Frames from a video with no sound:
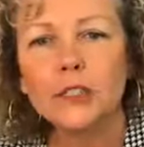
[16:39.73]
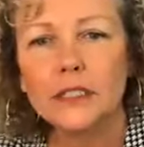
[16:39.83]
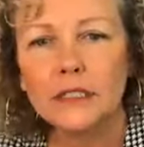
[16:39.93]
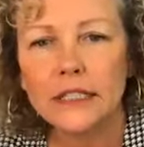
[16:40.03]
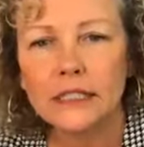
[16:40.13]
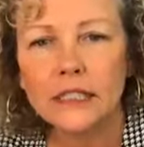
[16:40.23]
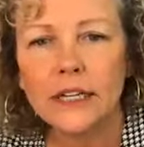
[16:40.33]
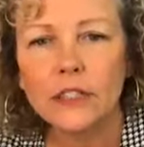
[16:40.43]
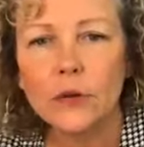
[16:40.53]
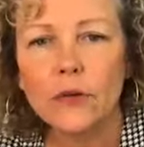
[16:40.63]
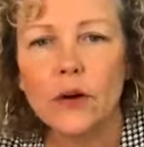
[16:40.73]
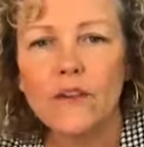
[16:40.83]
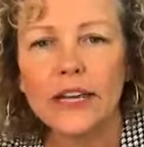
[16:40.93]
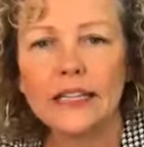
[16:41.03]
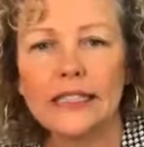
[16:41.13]
she says here, I don't know
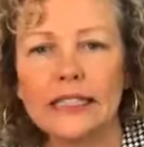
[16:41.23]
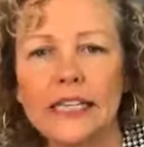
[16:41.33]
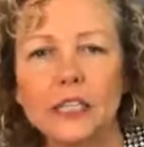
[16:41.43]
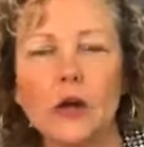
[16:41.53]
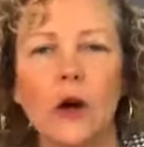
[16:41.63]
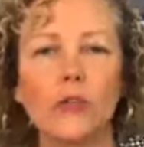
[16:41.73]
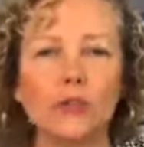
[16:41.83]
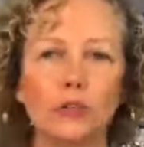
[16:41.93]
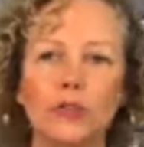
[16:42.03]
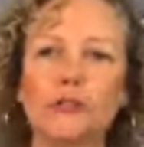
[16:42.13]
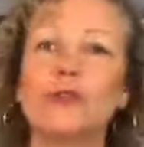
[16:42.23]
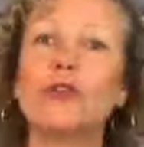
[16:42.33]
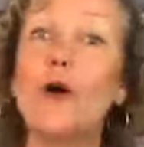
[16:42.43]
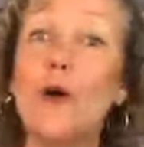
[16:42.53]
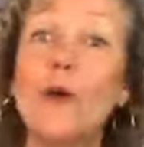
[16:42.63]
if I can stick to all the strict
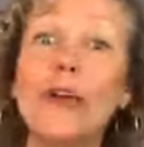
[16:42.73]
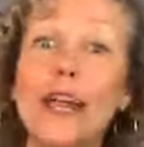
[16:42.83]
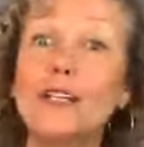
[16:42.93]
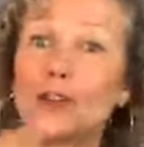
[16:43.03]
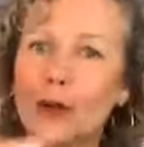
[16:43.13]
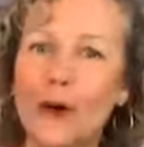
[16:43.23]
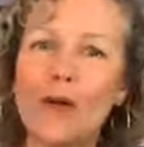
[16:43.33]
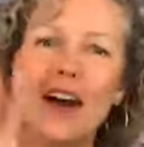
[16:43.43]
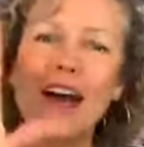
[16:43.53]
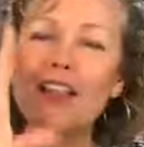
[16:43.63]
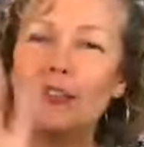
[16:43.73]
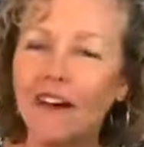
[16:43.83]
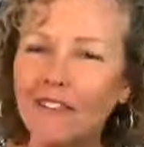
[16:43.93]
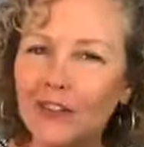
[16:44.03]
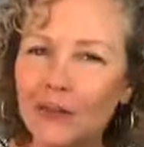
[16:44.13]
rules. Oh, okay, so I
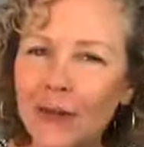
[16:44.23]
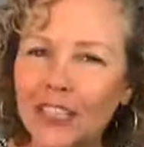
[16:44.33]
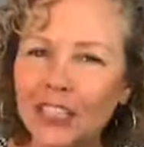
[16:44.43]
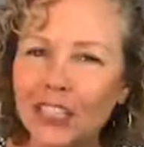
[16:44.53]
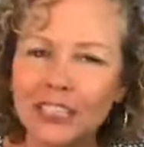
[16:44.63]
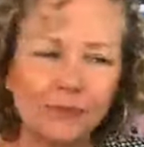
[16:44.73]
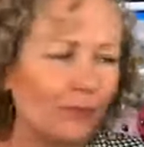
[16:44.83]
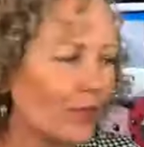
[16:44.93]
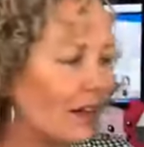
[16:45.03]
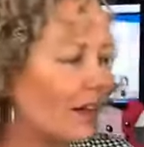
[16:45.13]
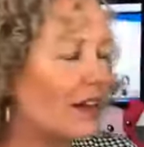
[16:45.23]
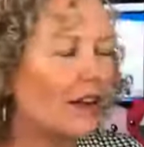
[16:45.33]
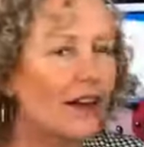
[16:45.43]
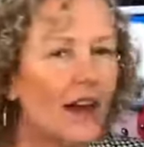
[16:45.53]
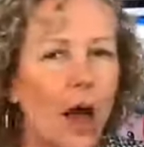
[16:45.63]
love your question.
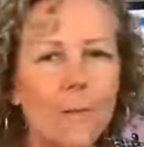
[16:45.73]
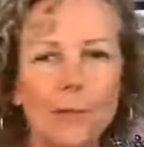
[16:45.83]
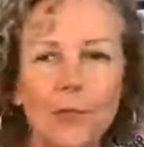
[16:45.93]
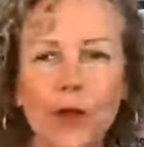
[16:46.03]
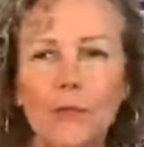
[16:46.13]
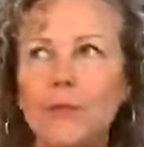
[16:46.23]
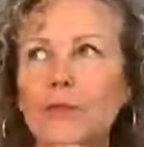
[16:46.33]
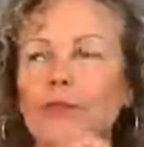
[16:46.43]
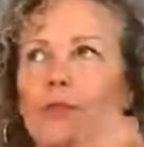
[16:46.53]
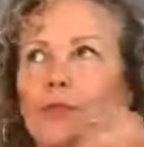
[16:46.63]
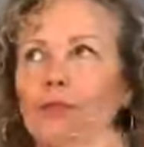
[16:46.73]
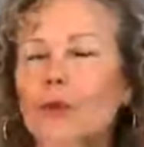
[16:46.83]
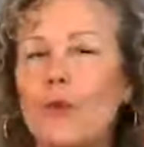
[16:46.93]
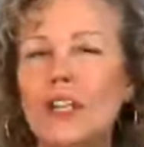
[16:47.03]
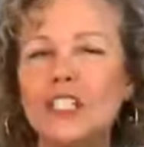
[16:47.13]

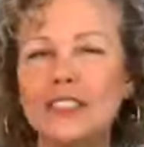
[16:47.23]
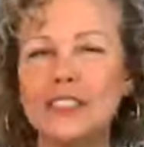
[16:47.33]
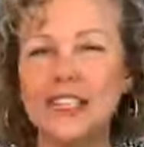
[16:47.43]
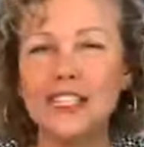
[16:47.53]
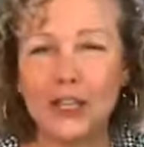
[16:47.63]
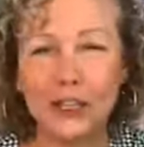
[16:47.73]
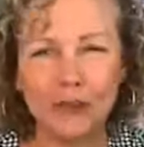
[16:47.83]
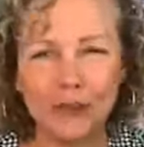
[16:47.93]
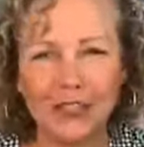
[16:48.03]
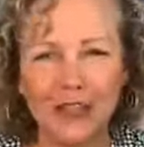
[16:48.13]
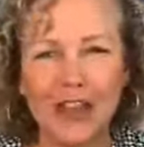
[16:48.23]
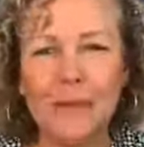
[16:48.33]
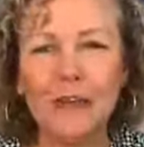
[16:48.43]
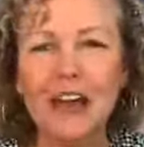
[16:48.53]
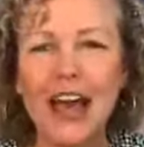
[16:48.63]
The question is really good.
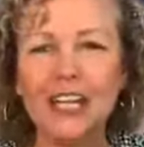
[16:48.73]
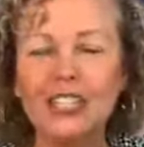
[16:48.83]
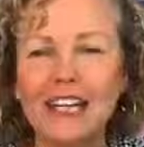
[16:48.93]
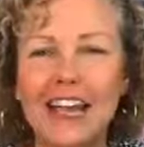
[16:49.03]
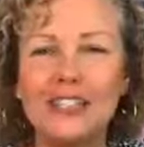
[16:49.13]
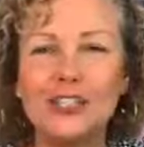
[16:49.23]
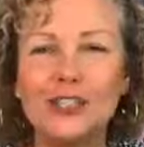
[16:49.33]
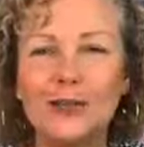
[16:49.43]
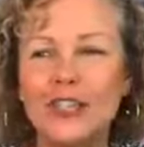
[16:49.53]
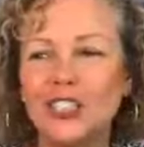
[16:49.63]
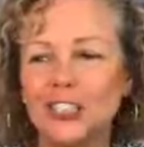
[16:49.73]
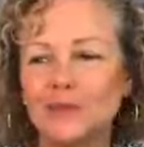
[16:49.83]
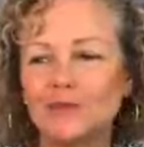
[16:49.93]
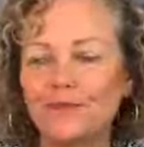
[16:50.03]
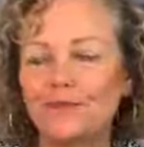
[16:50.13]
I'm going to actually answer your
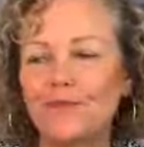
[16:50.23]
question